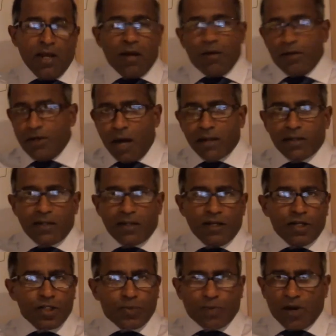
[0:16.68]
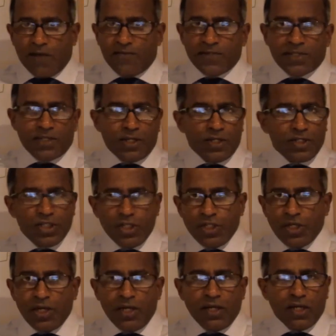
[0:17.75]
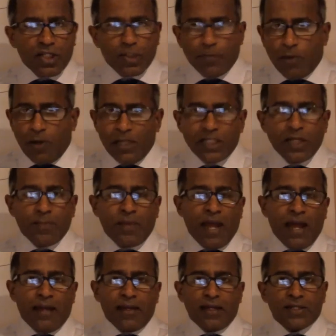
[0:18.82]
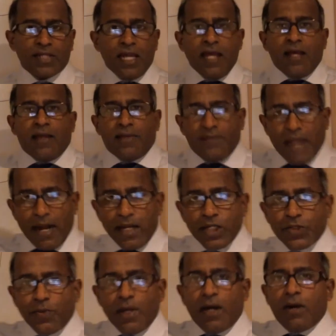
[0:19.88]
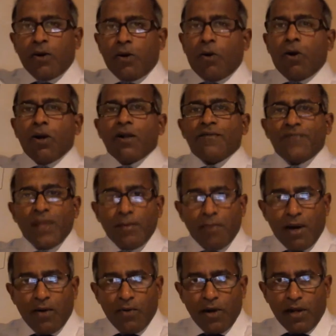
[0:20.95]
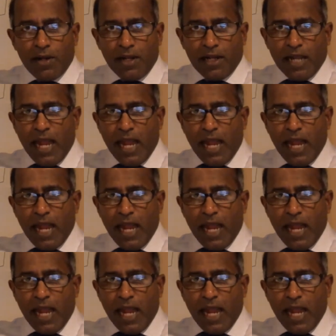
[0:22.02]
Doctors, professors, engineers, policy planners, that is where all of them are working.